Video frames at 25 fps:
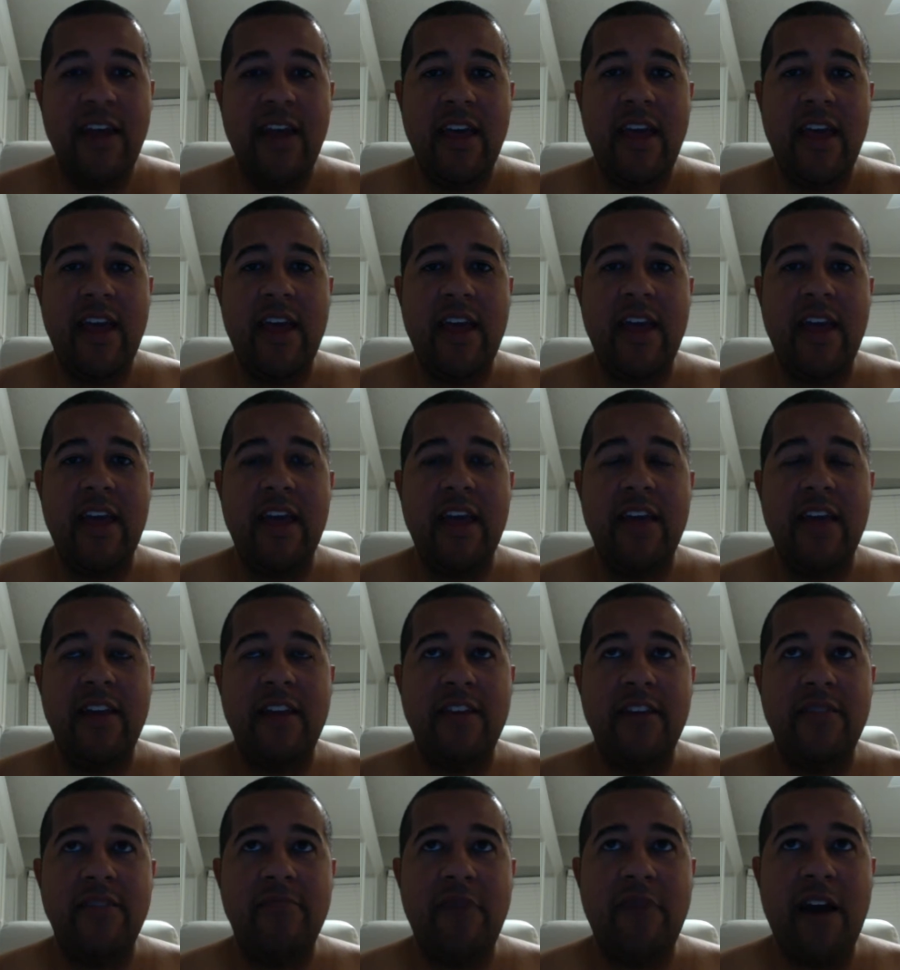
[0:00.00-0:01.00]

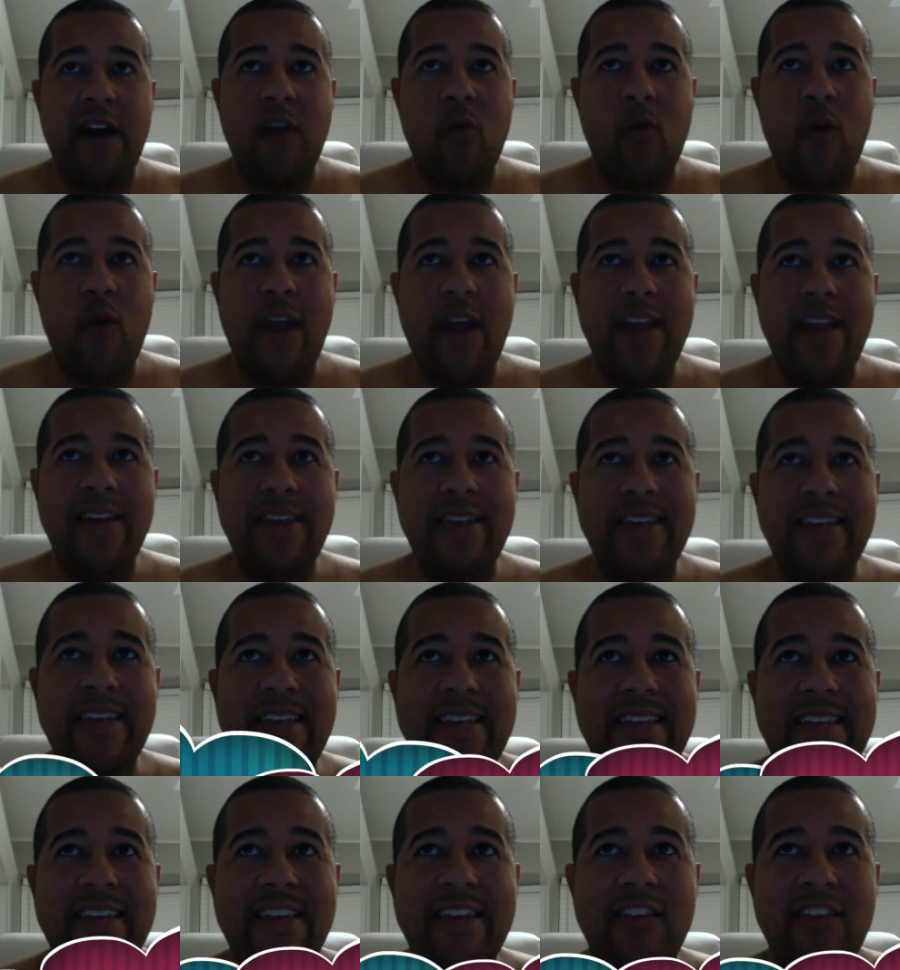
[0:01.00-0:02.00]
And my weight
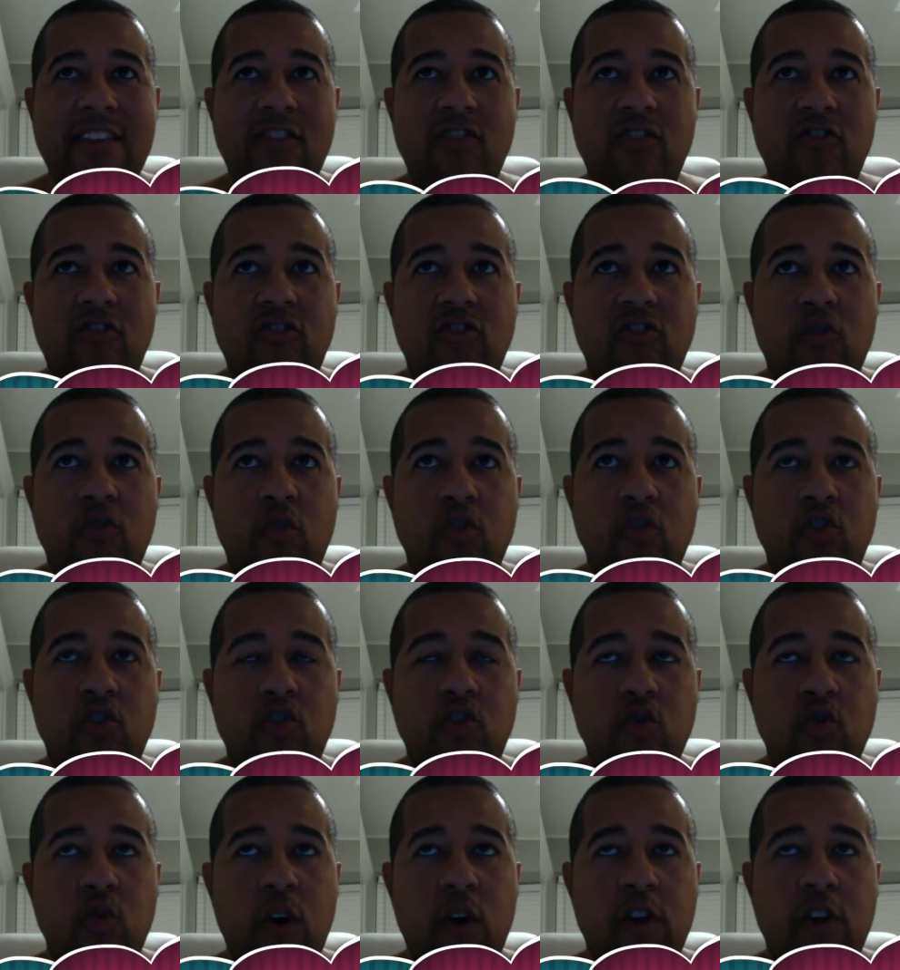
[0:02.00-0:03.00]
is
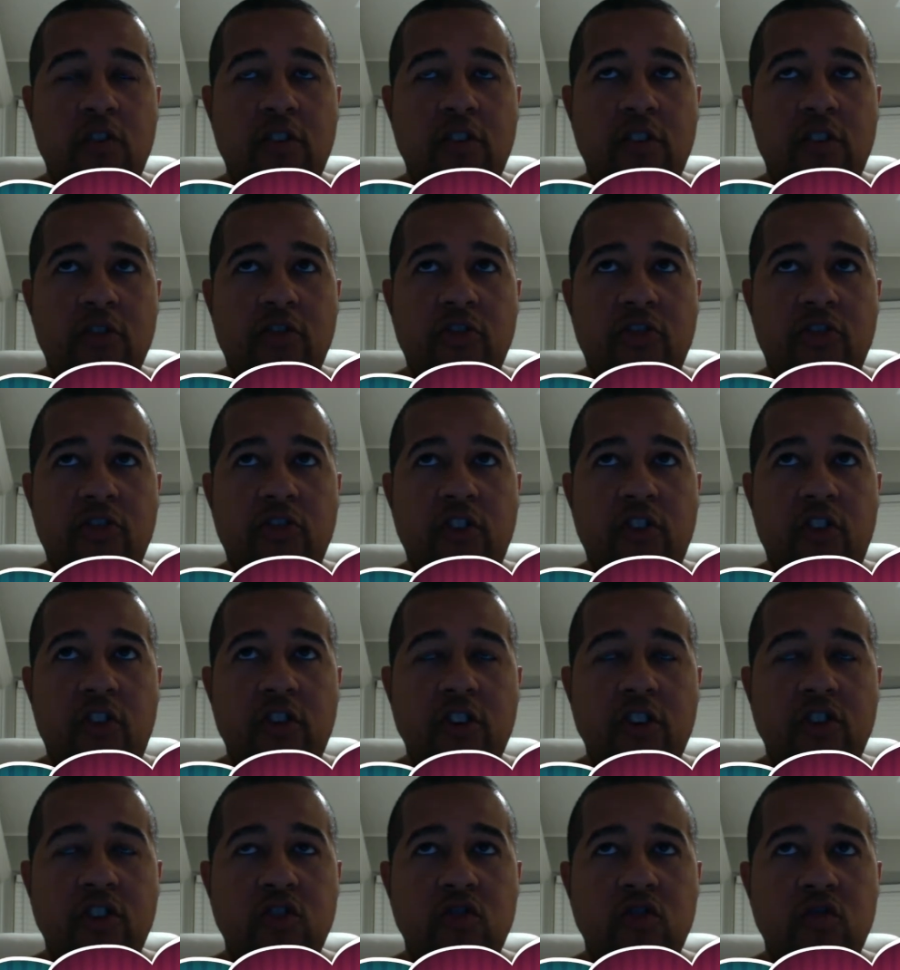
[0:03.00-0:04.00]

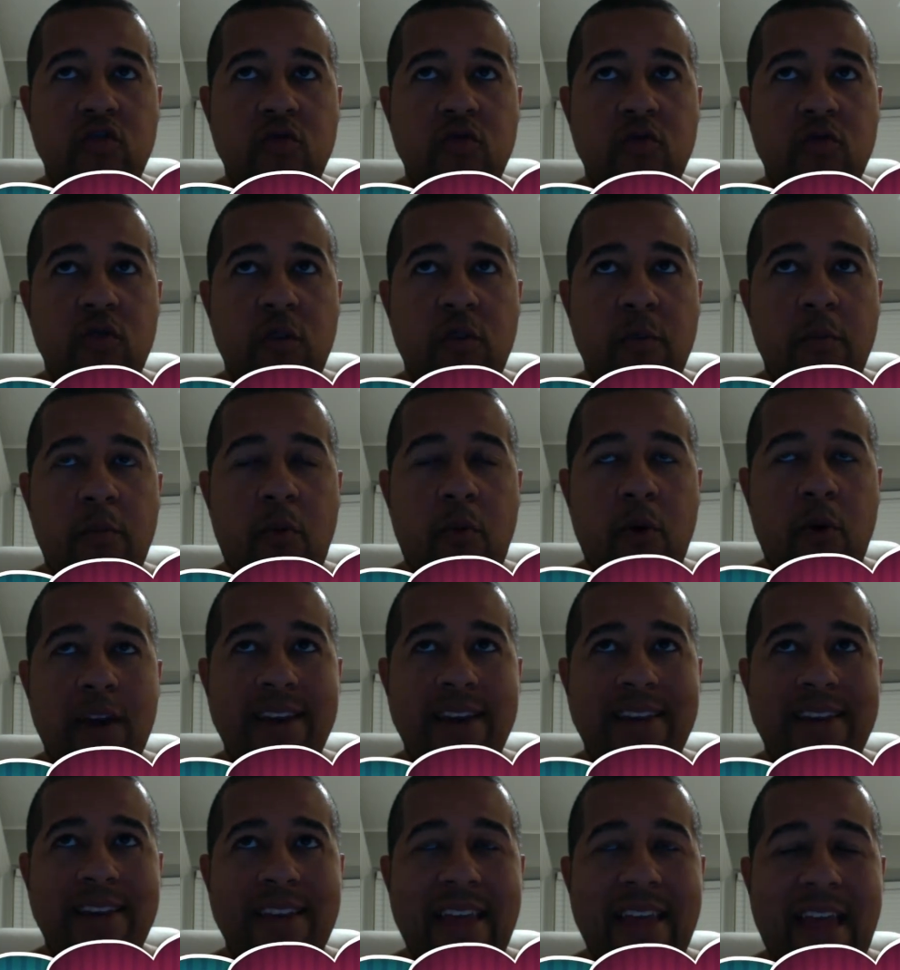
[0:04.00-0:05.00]

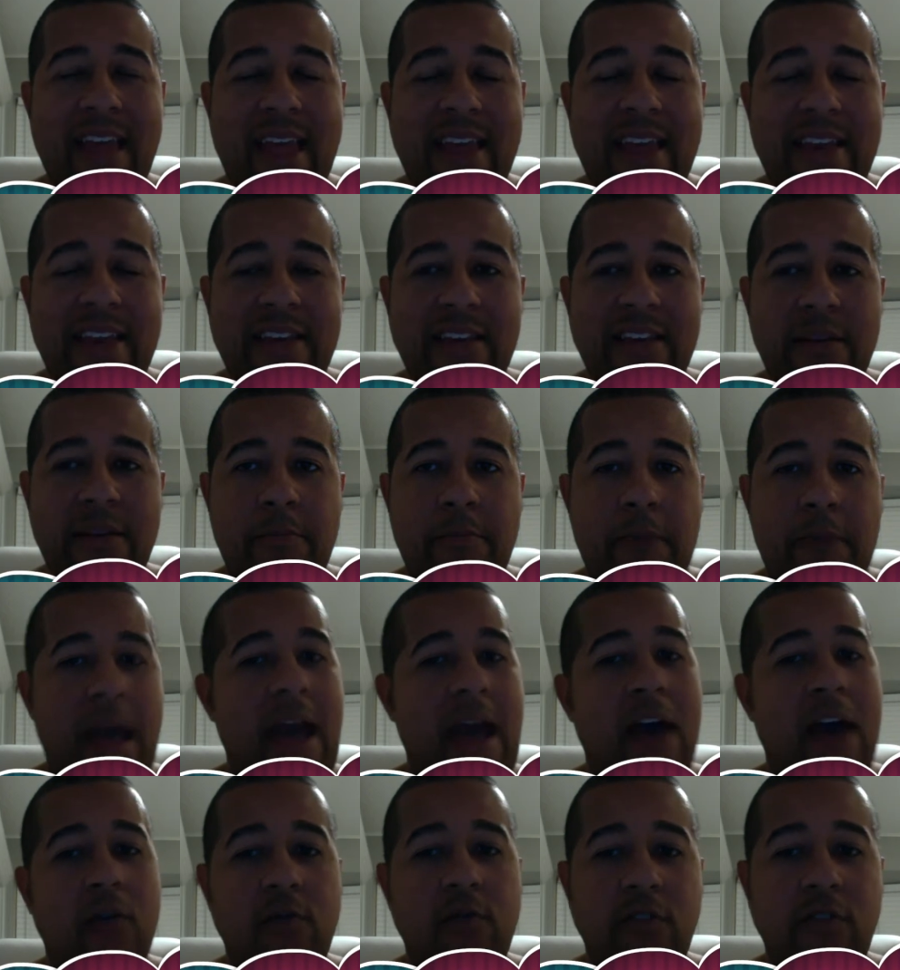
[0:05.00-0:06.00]
232.8
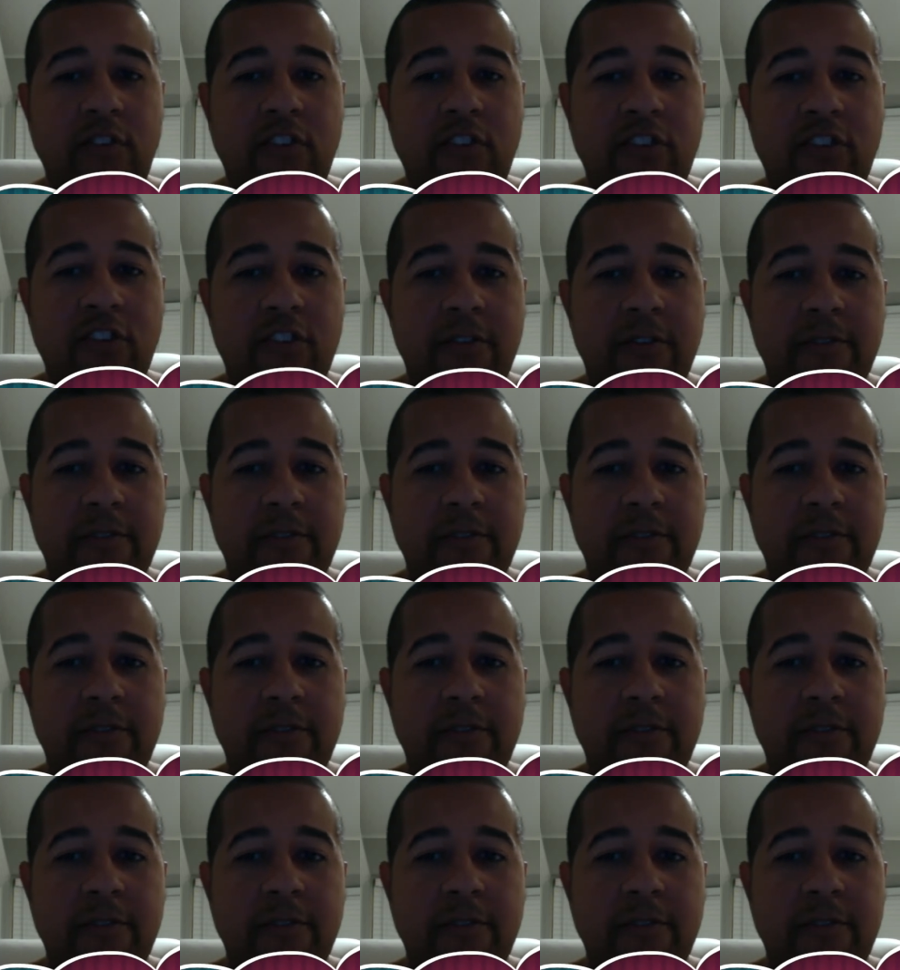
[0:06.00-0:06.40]
pounds.